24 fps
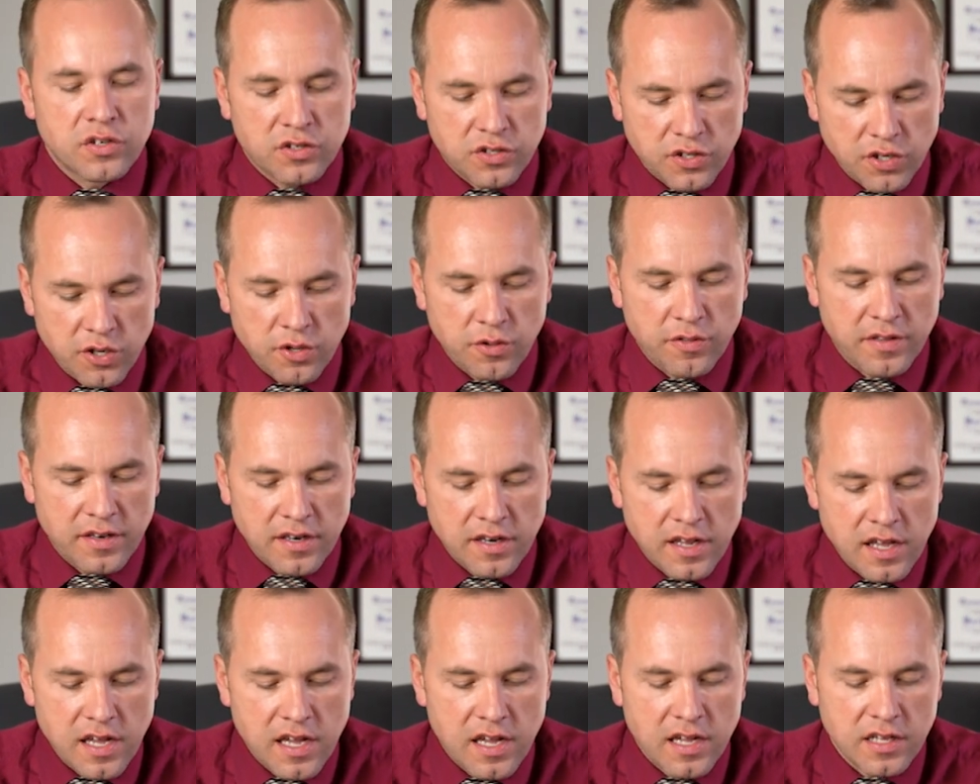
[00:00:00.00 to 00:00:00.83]
to the
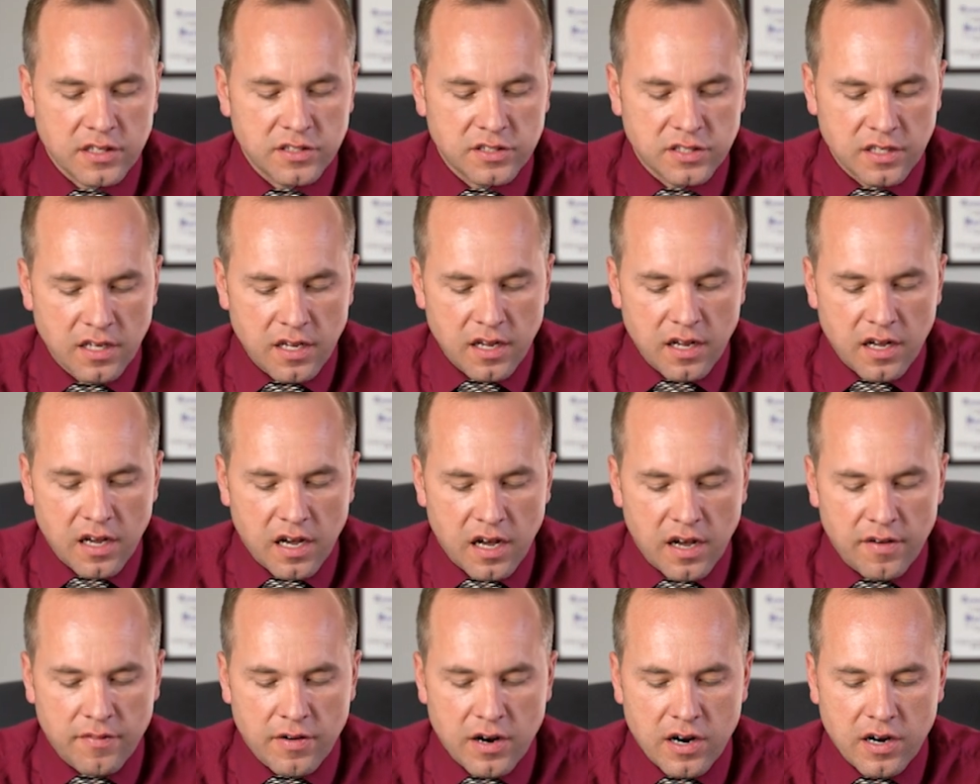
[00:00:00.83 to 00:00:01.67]
needs
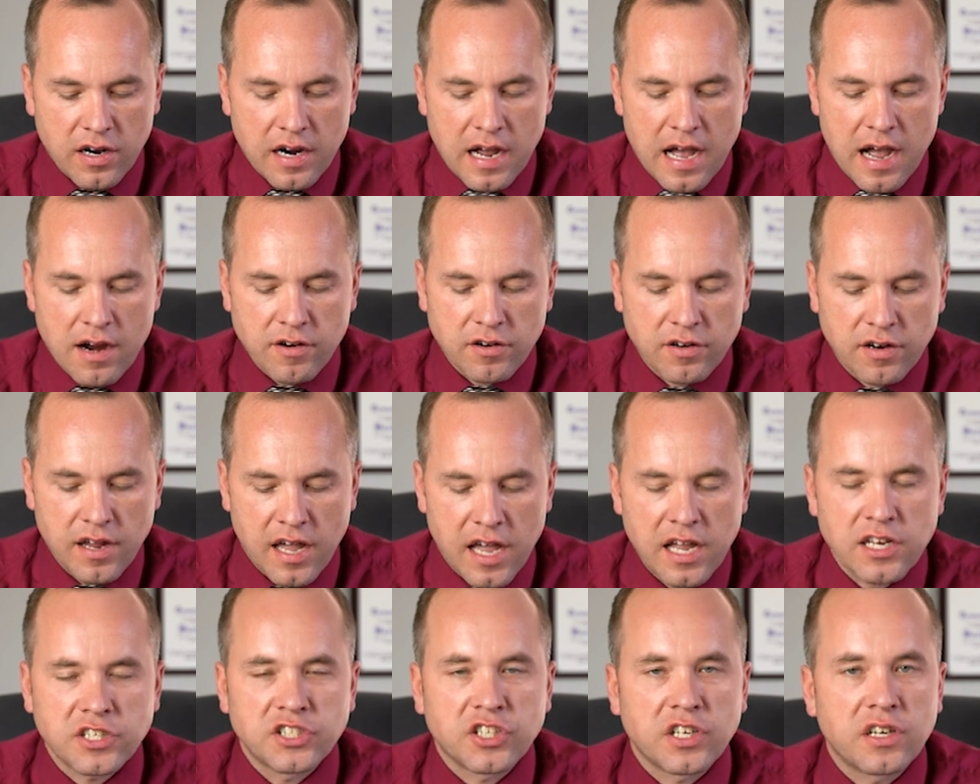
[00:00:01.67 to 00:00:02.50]
of our
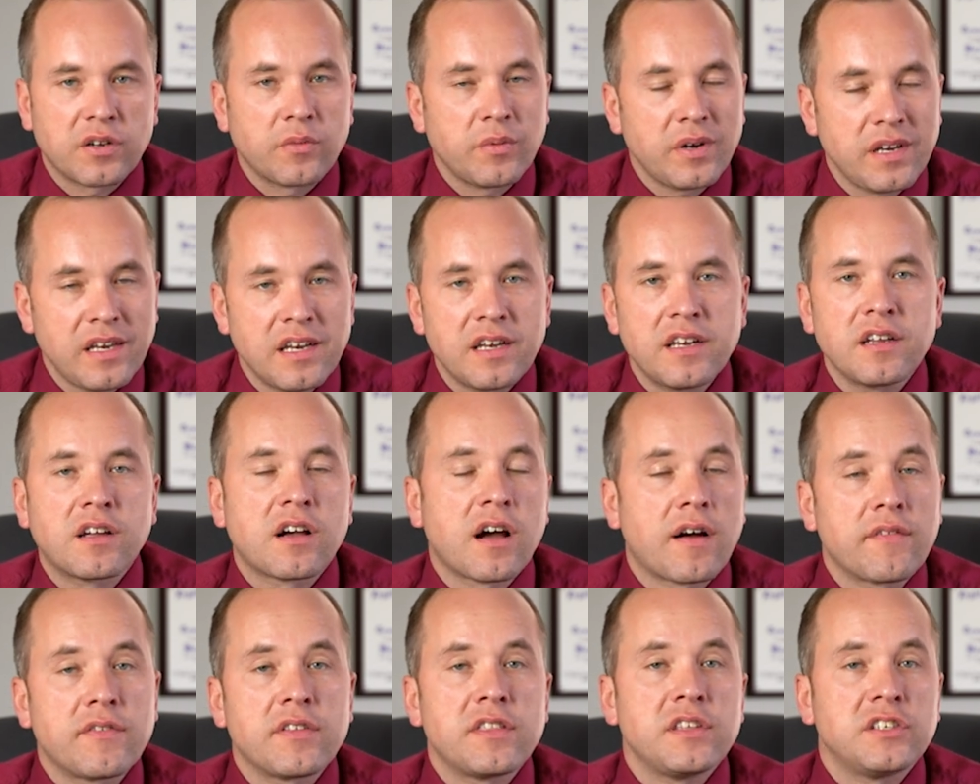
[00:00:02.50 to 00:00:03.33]
congregation, and we need to
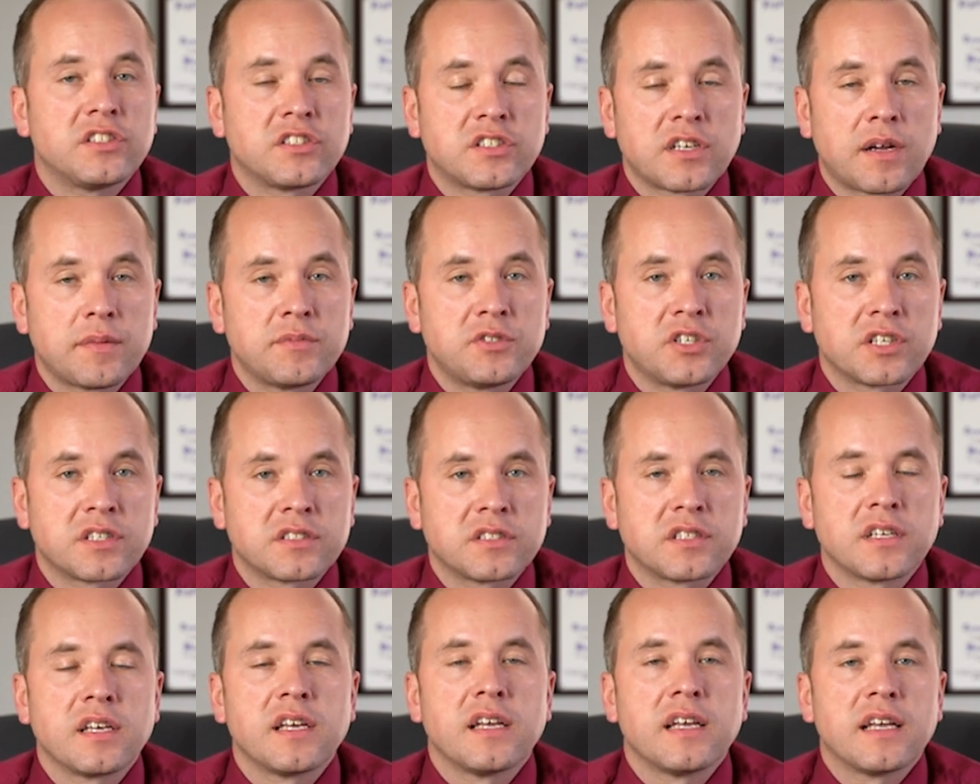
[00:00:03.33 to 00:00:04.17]
cover these
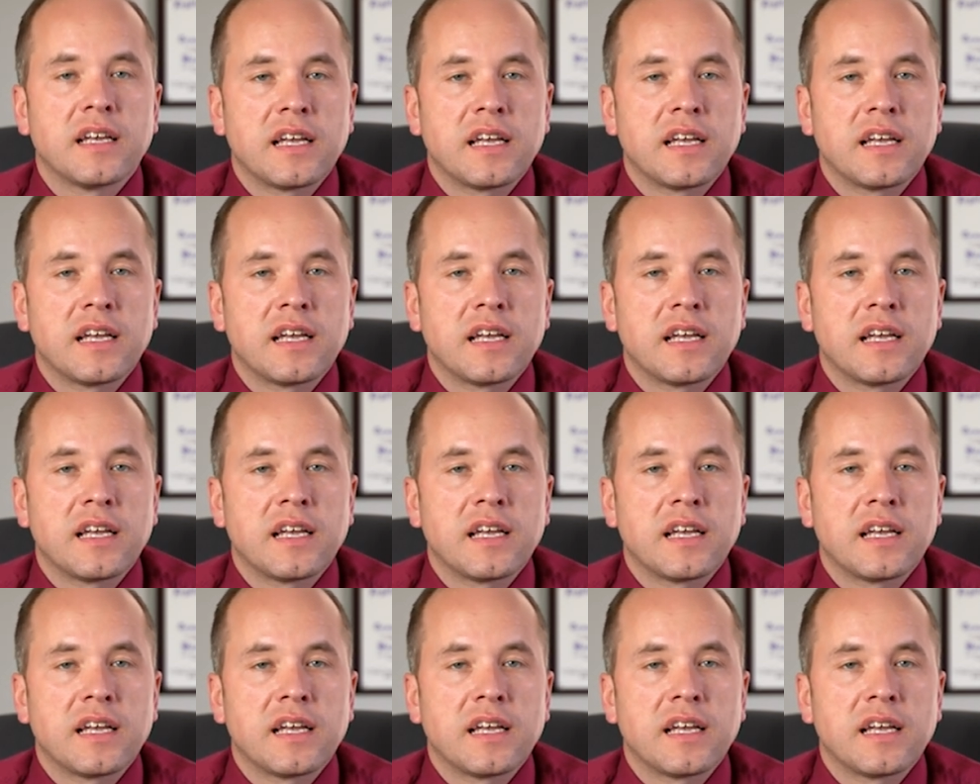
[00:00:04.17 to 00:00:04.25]
subjects